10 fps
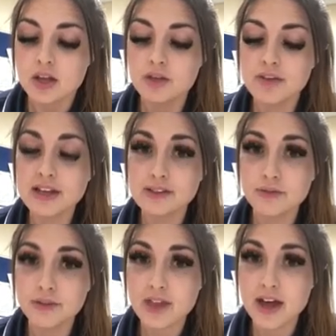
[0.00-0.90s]
The
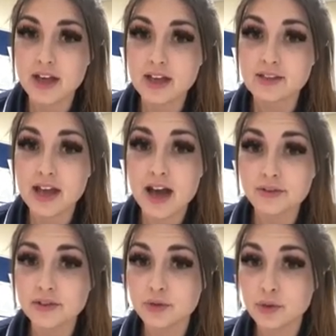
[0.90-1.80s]
reason for that is
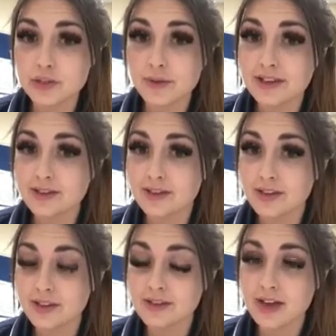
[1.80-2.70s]
after 40 weeks and
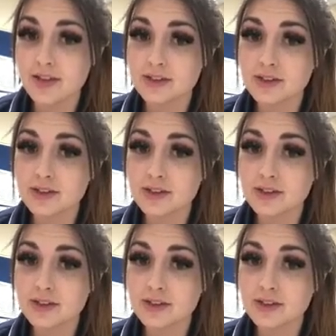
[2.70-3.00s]
6 days,